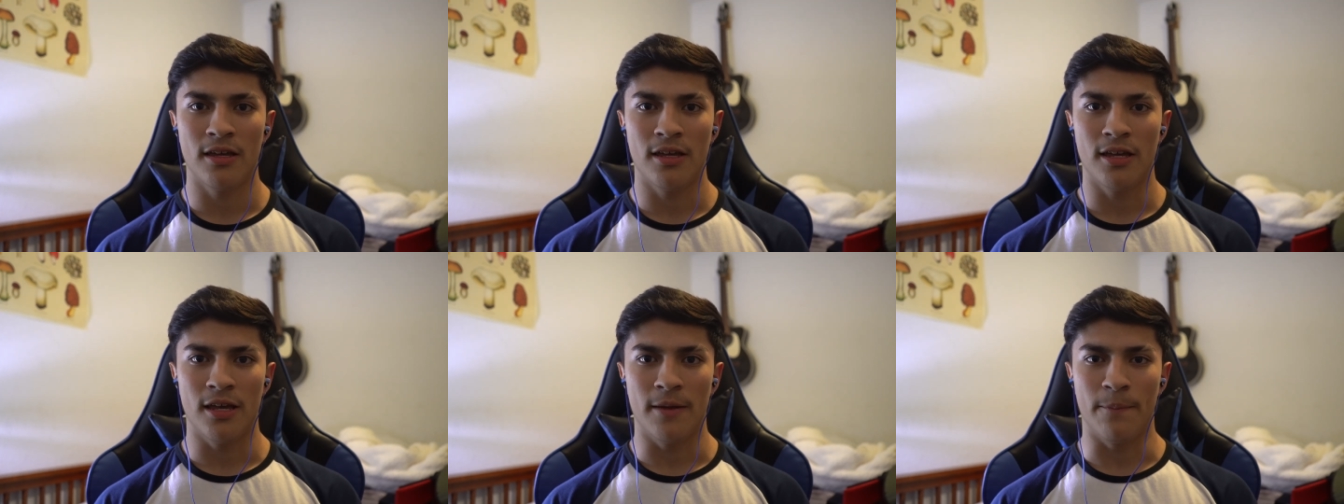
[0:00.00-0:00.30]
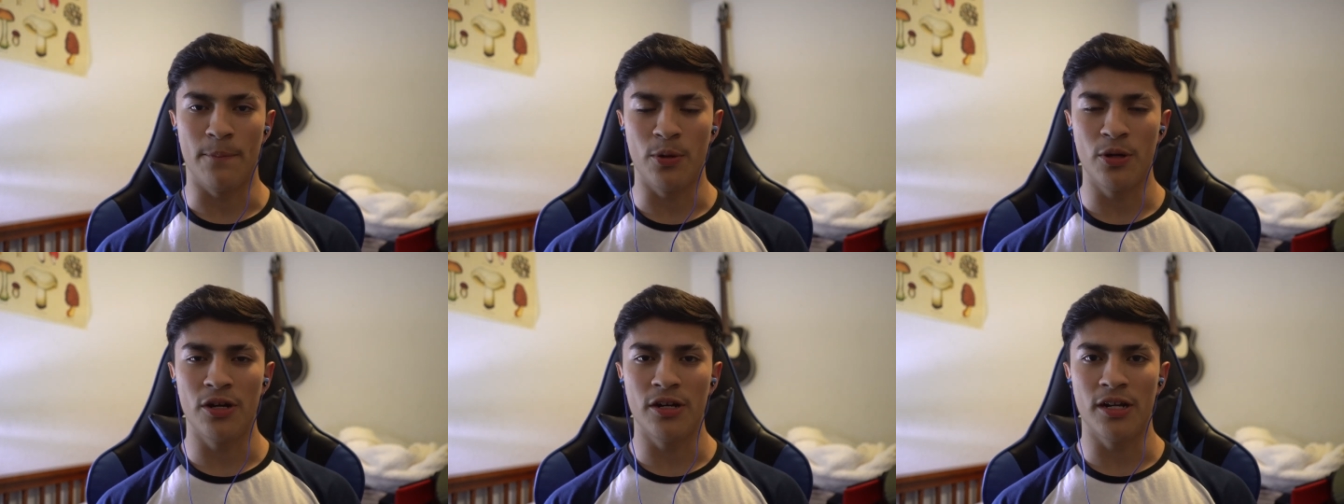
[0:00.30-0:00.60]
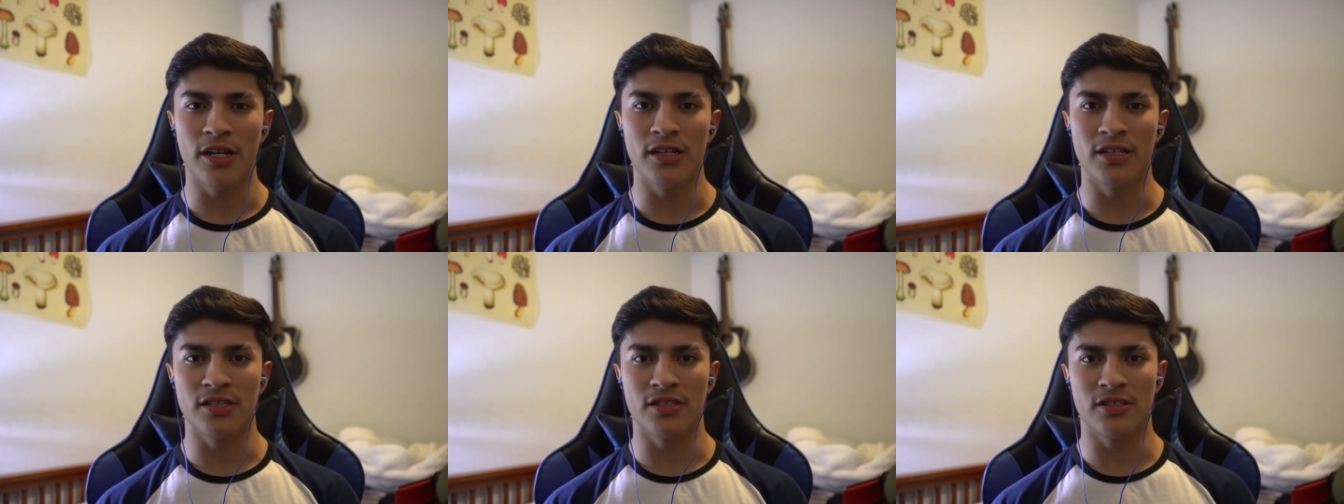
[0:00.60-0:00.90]
And put an
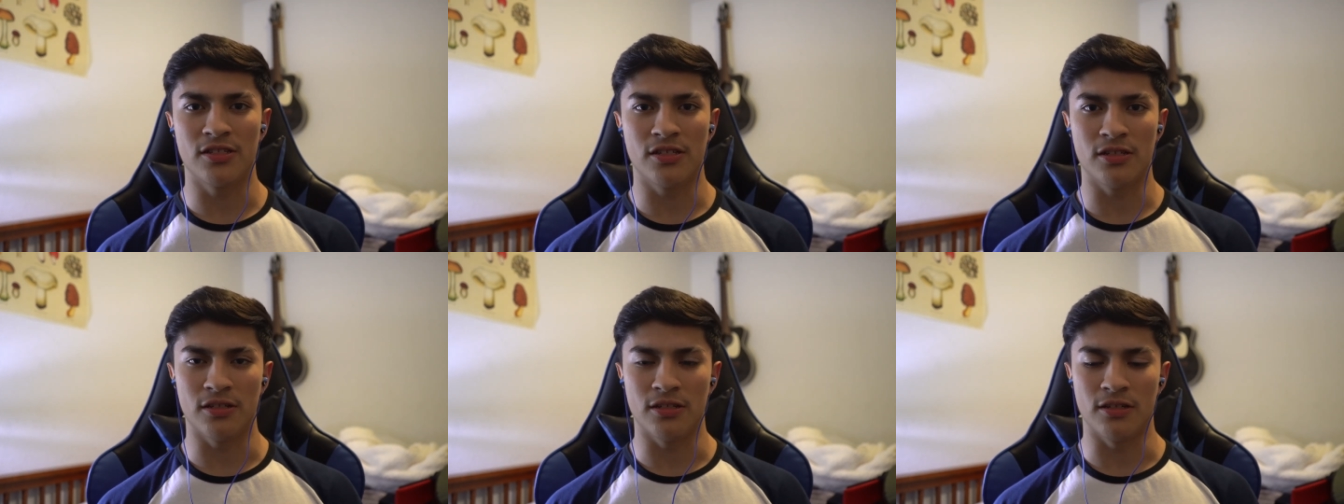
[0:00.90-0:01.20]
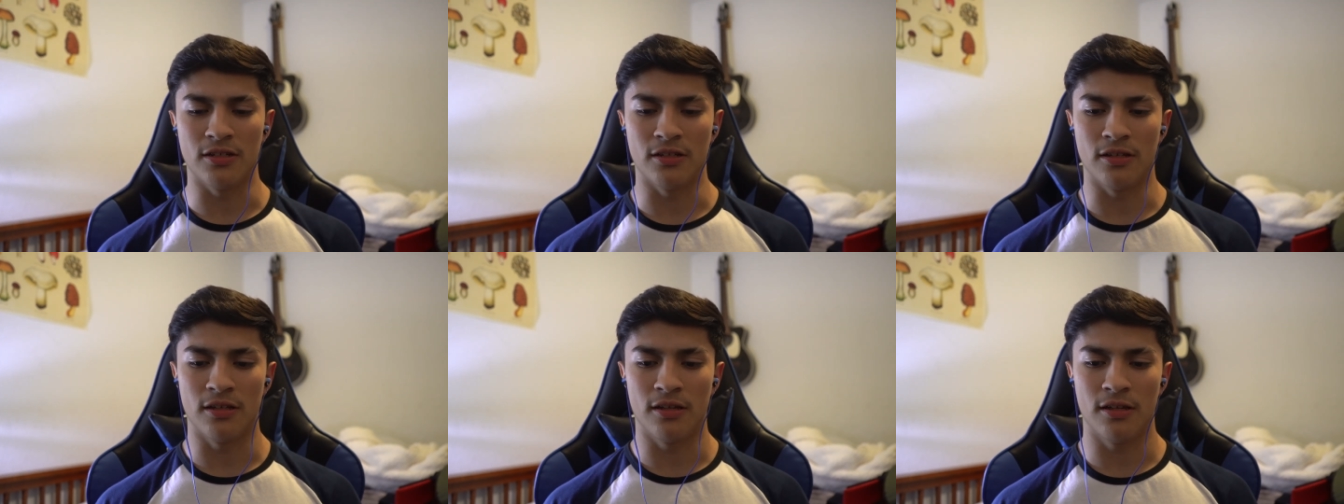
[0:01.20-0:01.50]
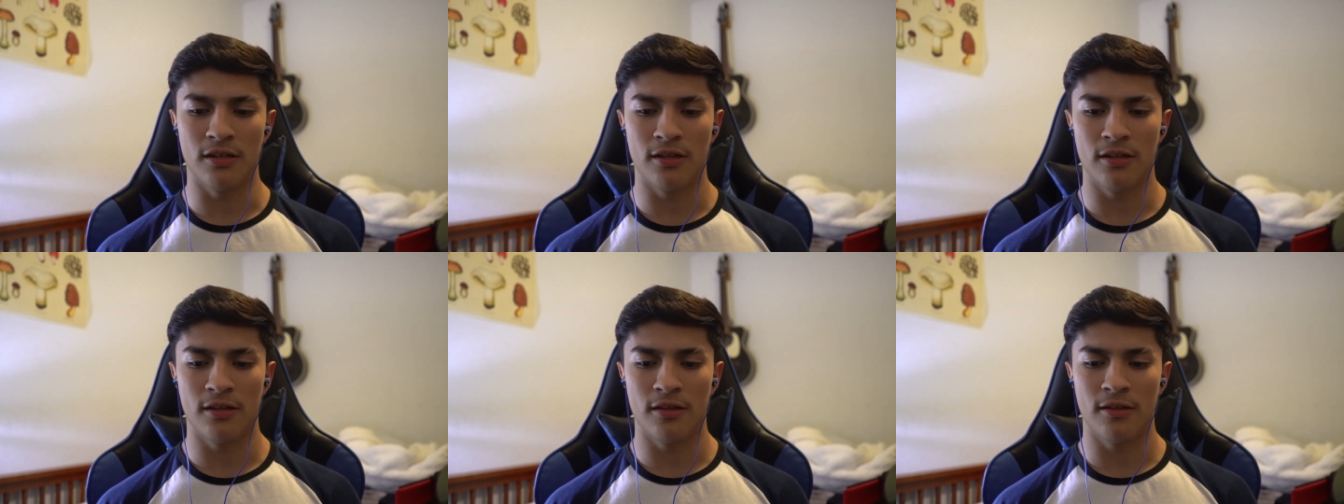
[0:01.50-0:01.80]
end to
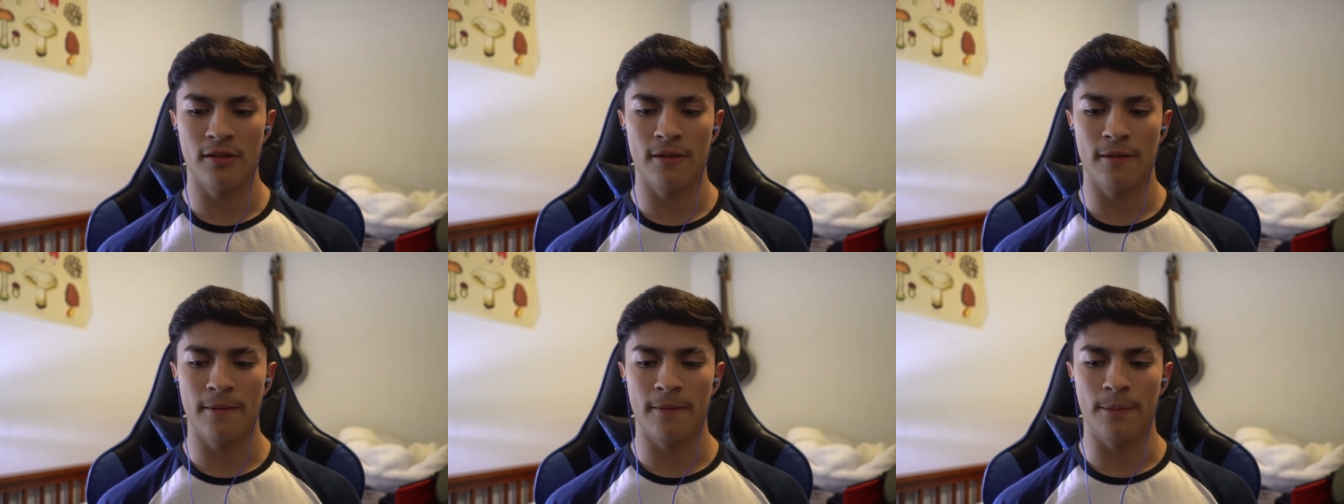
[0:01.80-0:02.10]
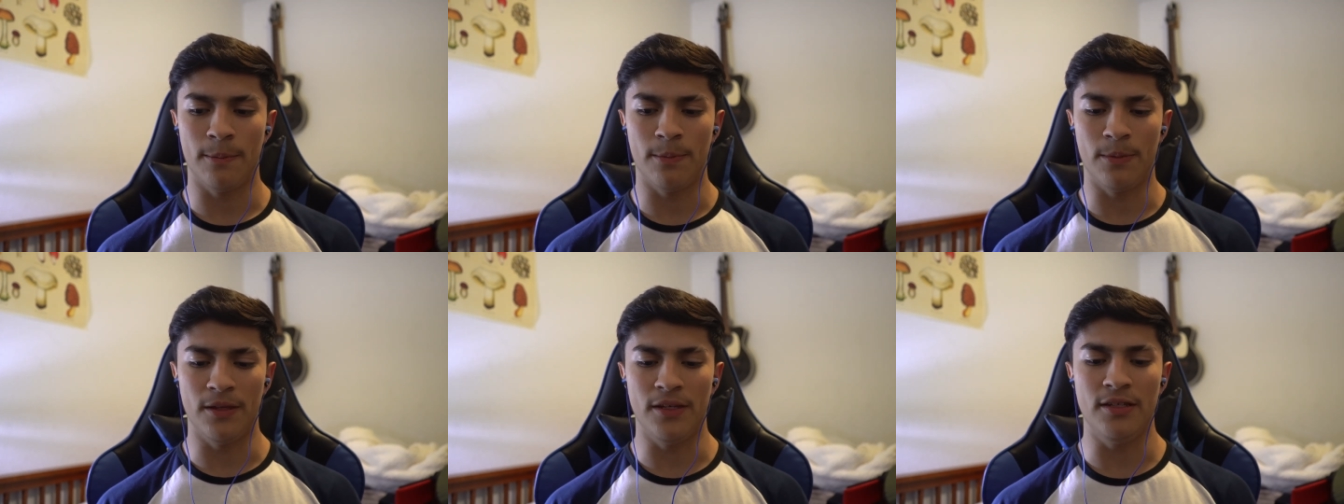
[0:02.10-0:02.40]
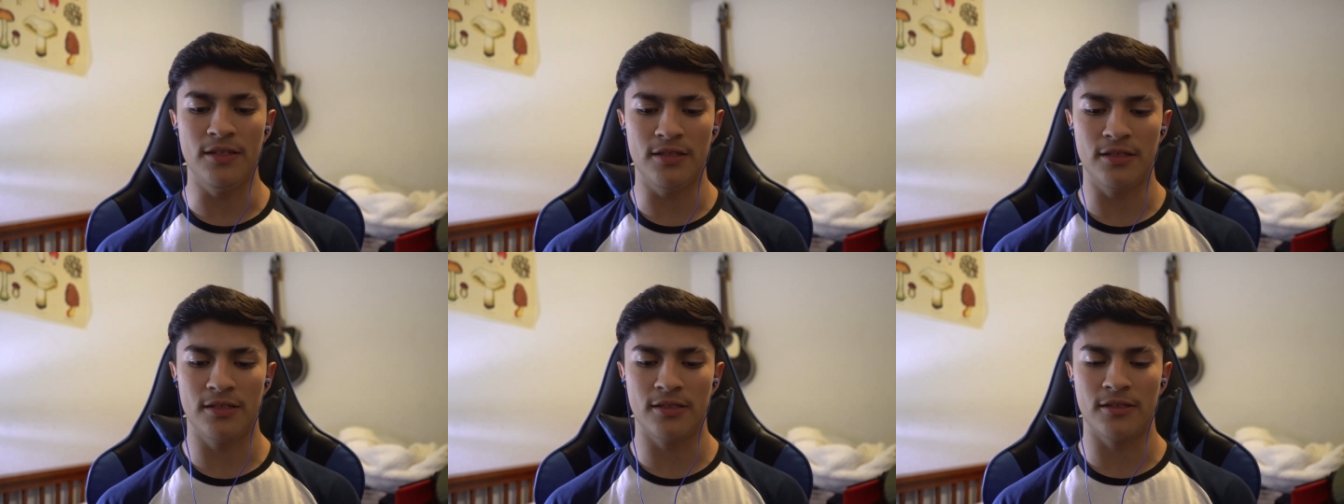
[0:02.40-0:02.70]

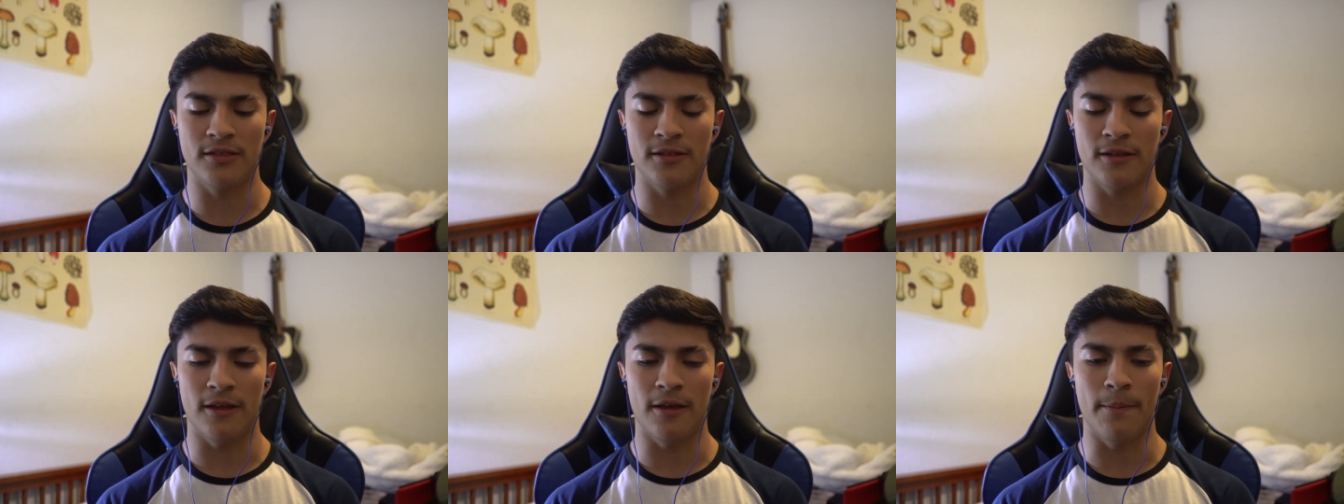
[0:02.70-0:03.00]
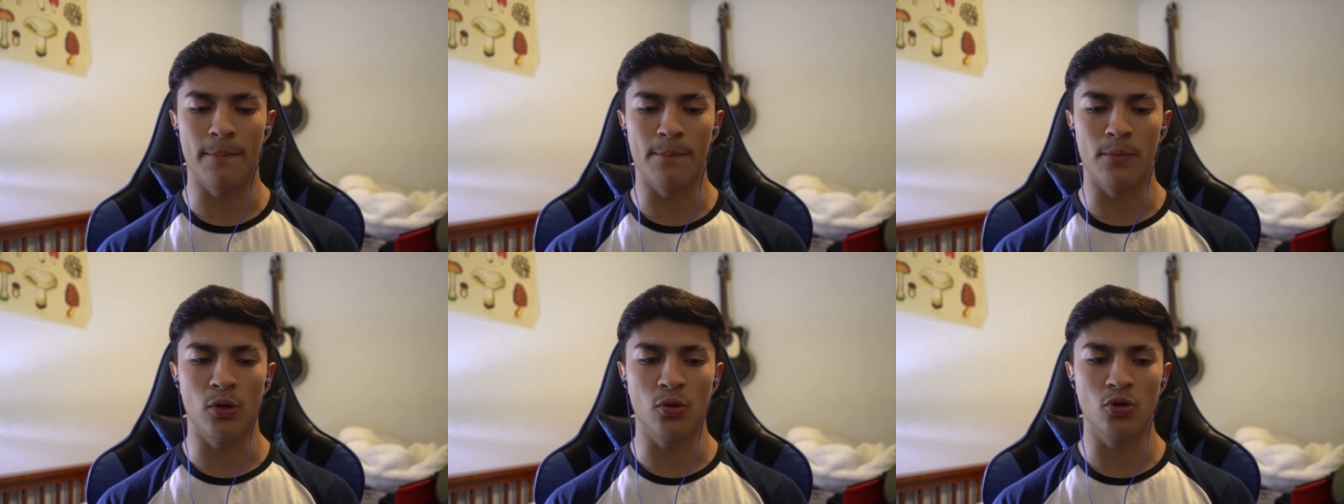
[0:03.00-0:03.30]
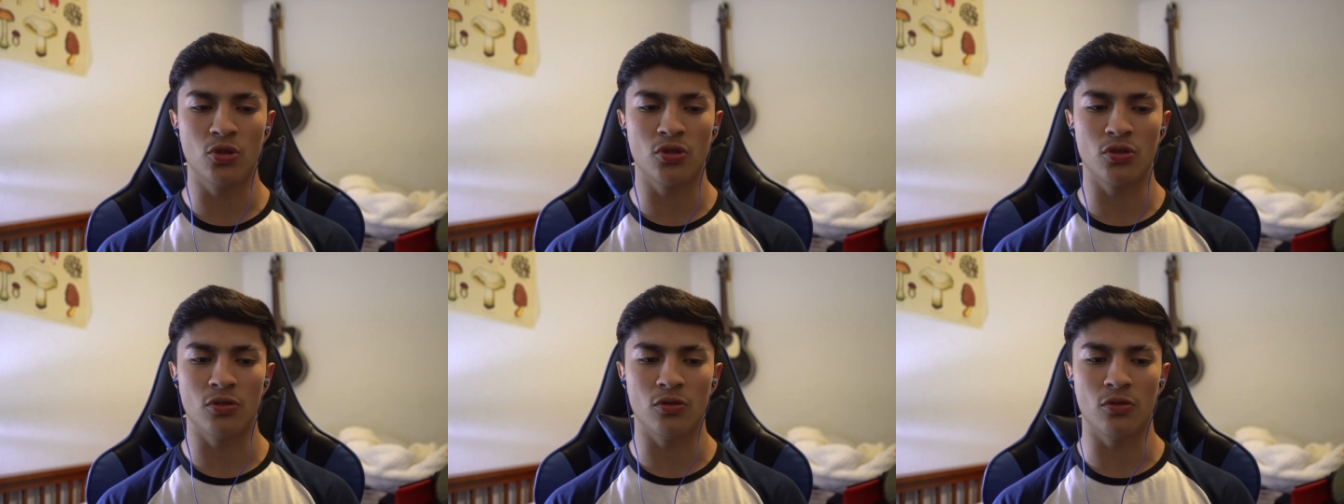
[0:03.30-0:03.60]
these
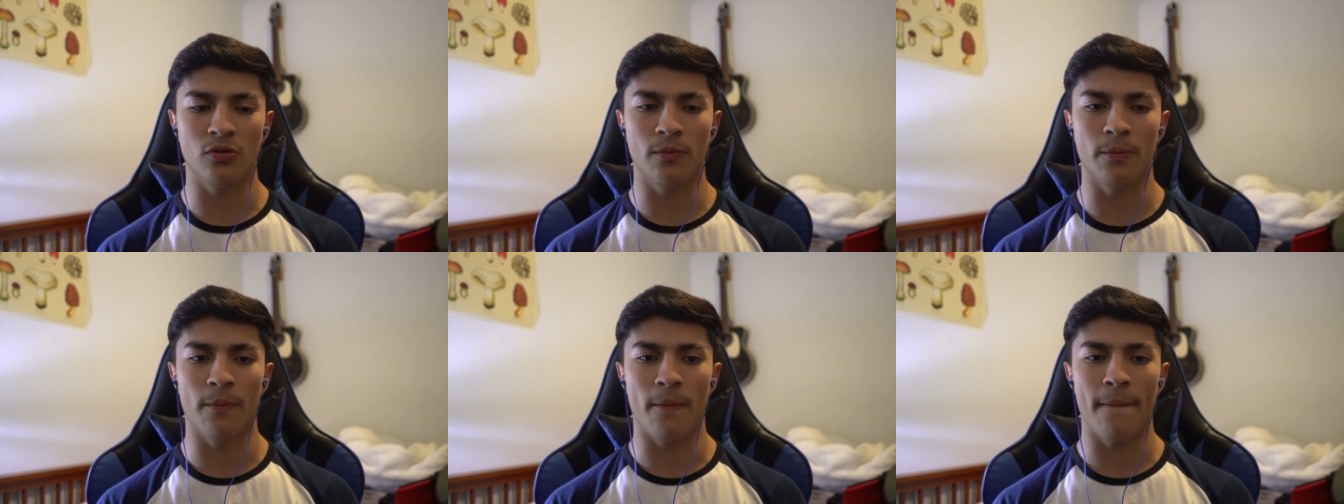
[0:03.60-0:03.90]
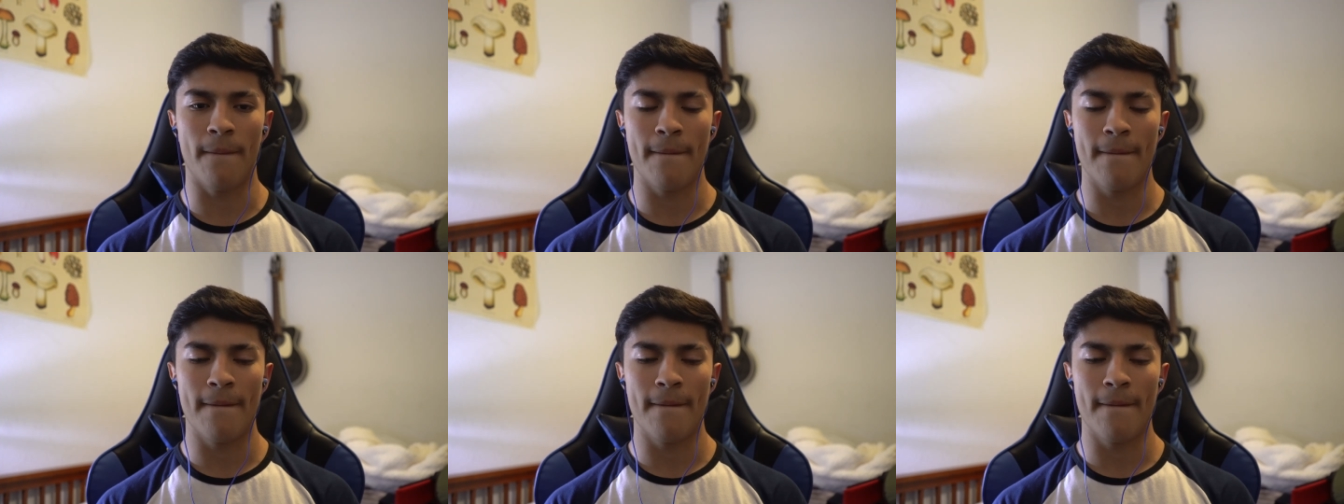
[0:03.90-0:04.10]
emotional,